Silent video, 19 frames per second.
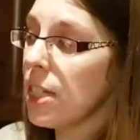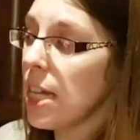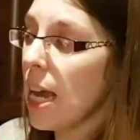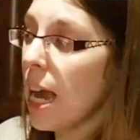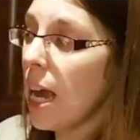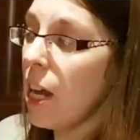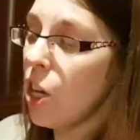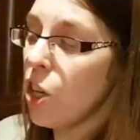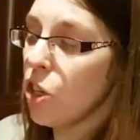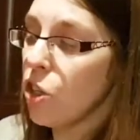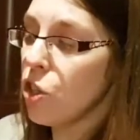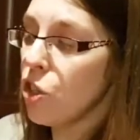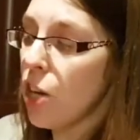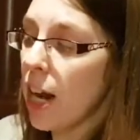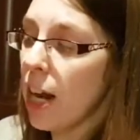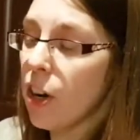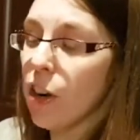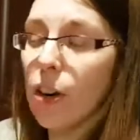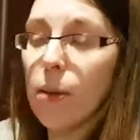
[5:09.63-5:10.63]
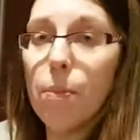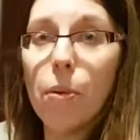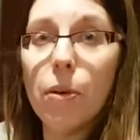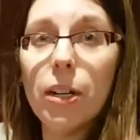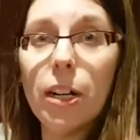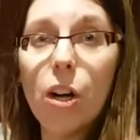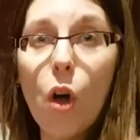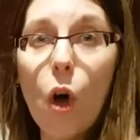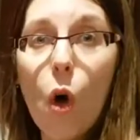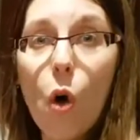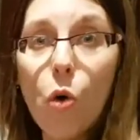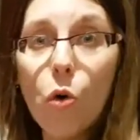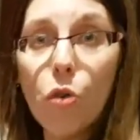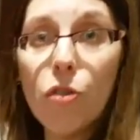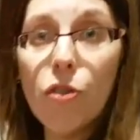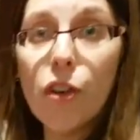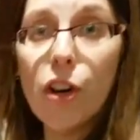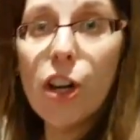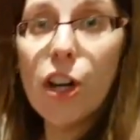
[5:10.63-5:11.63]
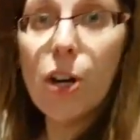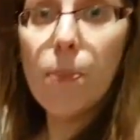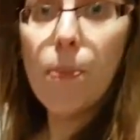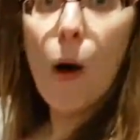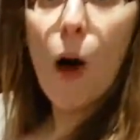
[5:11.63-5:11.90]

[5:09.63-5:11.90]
take your shaker and put it over your